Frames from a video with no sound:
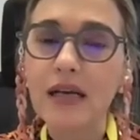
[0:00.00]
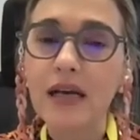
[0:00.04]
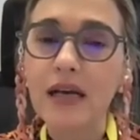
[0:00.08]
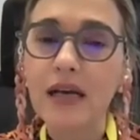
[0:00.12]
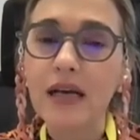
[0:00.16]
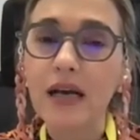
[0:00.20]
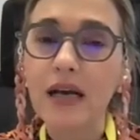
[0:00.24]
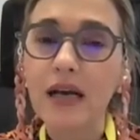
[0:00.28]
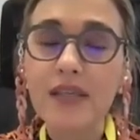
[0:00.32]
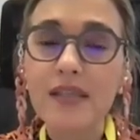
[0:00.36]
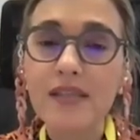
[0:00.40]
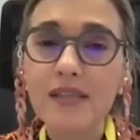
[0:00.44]

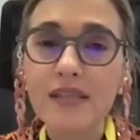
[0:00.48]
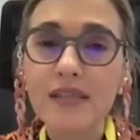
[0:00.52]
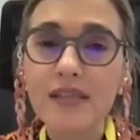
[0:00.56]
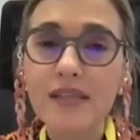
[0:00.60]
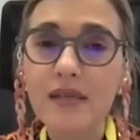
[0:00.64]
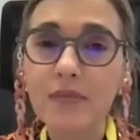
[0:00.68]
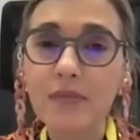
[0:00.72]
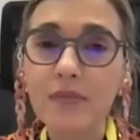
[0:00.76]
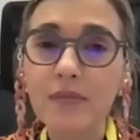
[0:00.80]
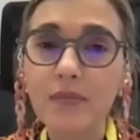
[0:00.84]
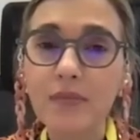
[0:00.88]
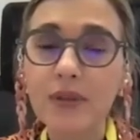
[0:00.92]
And this is
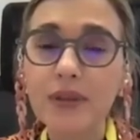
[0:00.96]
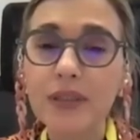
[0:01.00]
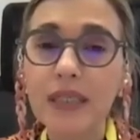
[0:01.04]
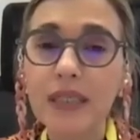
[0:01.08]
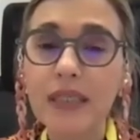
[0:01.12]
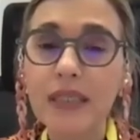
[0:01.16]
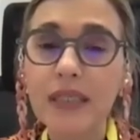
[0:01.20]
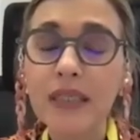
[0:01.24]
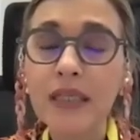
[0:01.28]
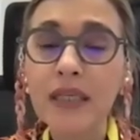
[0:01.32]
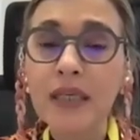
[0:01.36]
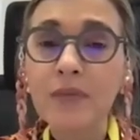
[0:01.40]

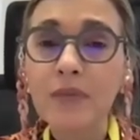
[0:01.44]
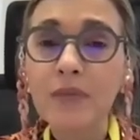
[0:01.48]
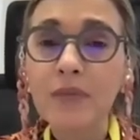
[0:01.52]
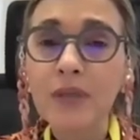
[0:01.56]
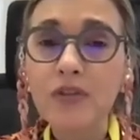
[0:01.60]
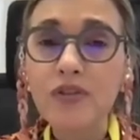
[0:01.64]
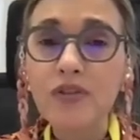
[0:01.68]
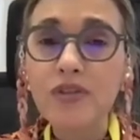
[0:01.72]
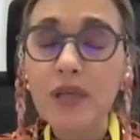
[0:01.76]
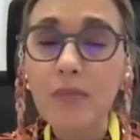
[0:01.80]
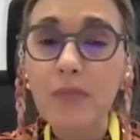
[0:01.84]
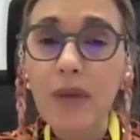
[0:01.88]
important
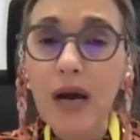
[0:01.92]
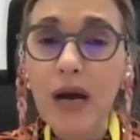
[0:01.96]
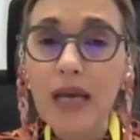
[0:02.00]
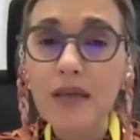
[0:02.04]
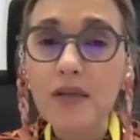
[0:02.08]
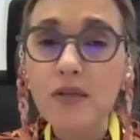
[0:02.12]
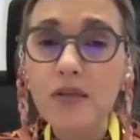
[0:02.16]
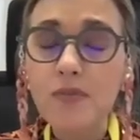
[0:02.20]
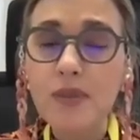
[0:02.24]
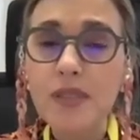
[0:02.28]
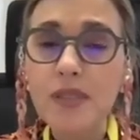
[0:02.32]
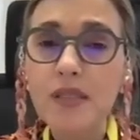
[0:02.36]
because the
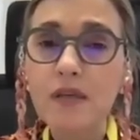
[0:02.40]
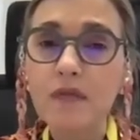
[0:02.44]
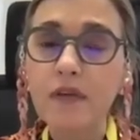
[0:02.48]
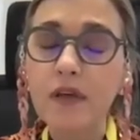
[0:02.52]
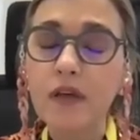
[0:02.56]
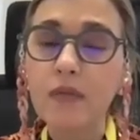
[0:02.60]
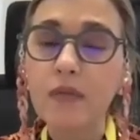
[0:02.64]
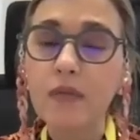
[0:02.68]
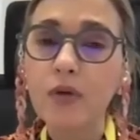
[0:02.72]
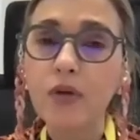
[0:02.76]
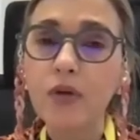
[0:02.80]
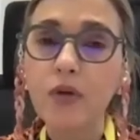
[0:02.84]

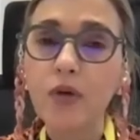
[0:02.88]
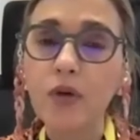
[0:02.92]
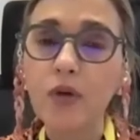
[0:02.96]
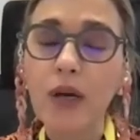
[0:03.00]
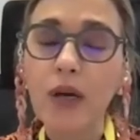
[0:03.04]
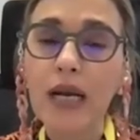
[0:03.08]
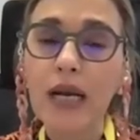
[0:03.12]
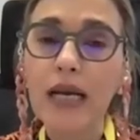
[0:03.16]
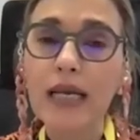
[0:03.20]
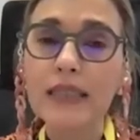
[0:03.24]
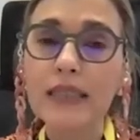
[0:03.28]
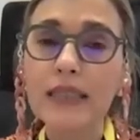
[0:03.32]
bispecific
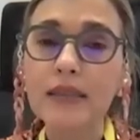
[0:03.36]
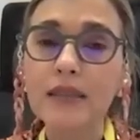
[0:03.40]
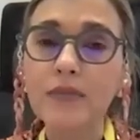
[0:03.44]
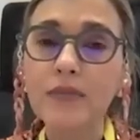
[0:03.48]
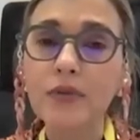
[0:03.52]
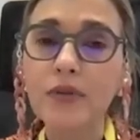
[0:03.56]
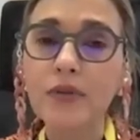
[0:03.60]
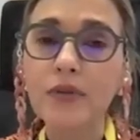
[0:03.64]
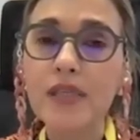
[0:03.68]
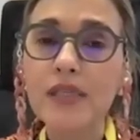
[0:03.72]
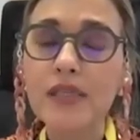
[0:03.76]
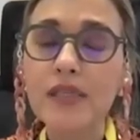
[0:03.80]
monoclonal
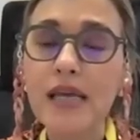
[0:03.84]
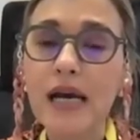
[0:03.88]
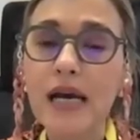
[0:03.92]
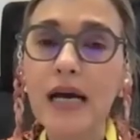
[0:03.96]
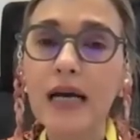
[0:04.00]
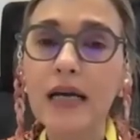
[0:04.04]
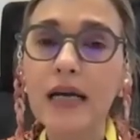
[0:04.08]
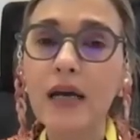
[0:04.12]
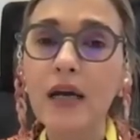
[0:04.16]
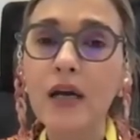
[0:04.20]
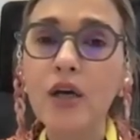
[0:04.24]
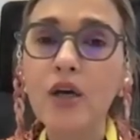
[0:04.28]
antibodies
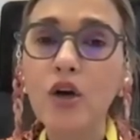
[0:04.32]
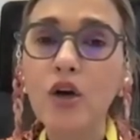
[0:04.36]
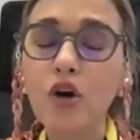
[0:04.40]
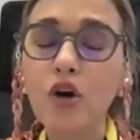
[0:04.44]
are